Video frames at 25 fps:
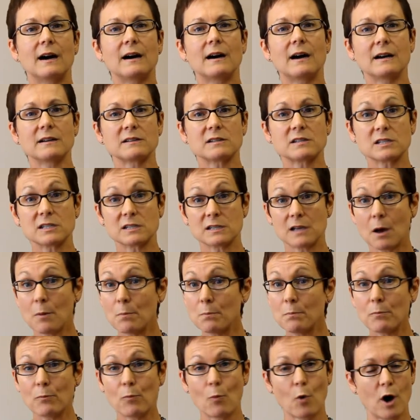a
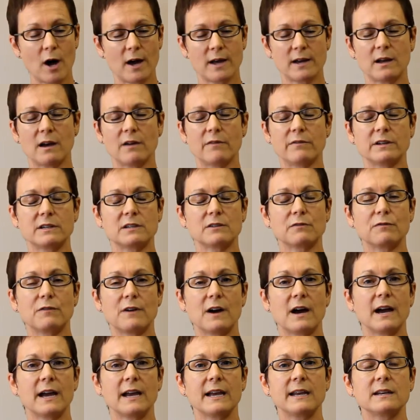somewhat of a
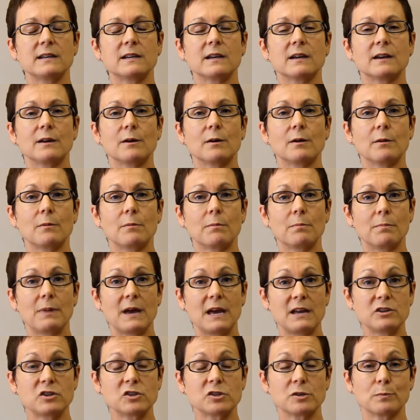defined
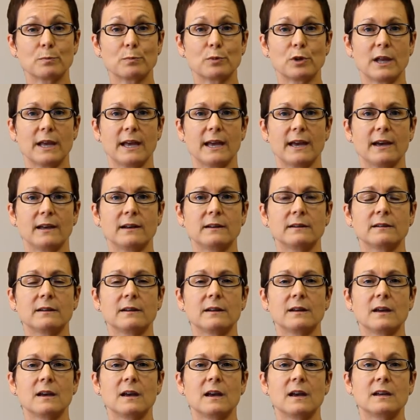pension plan,
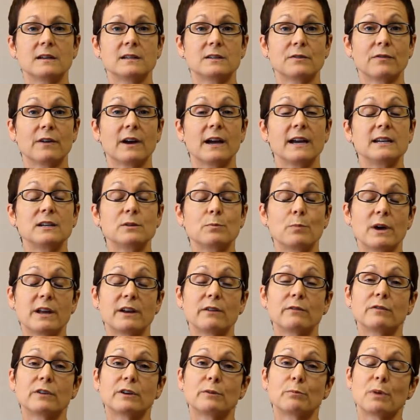defined
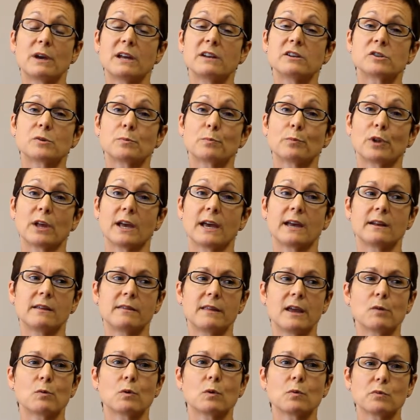benefit pension plan, and
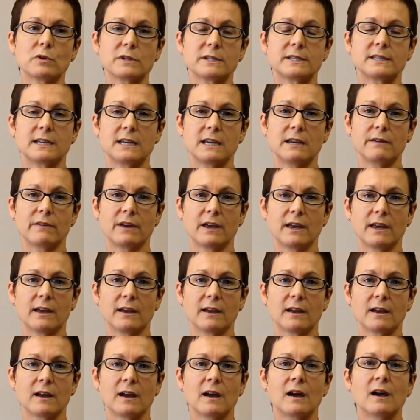they were
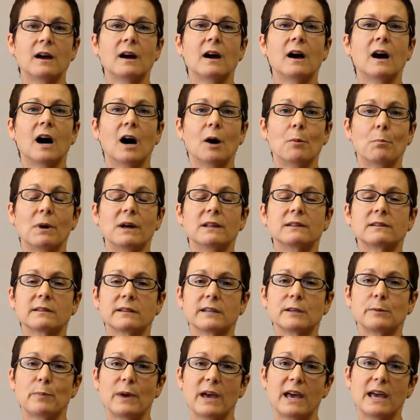receiving a
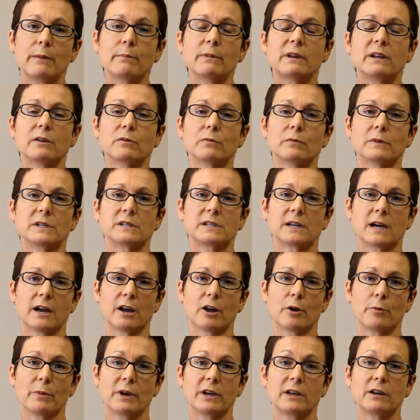monthly payment in
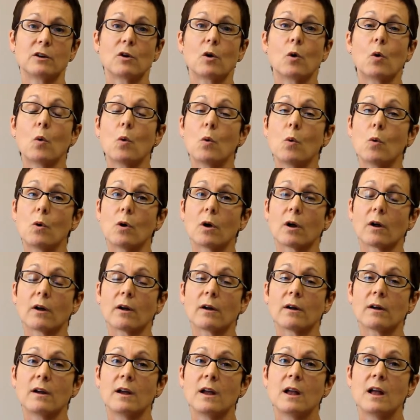retirement,
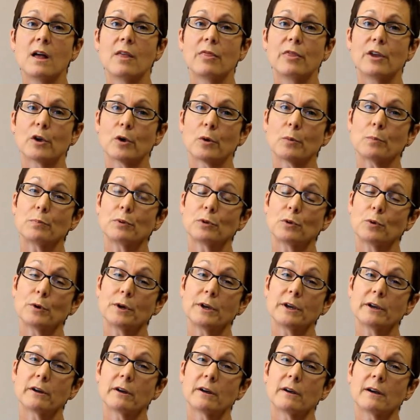or their
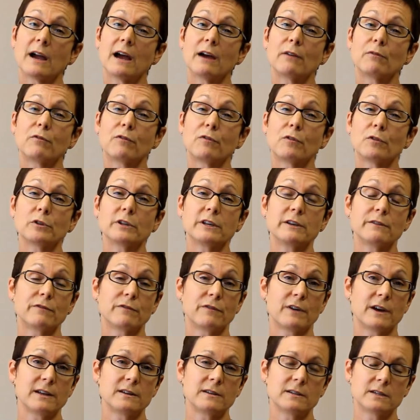employer had fully
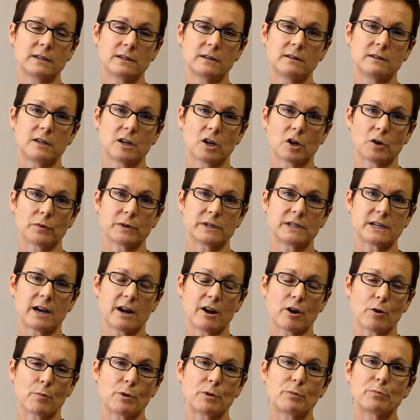funded their
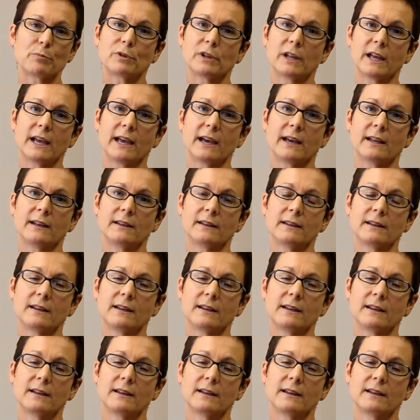retirement plan.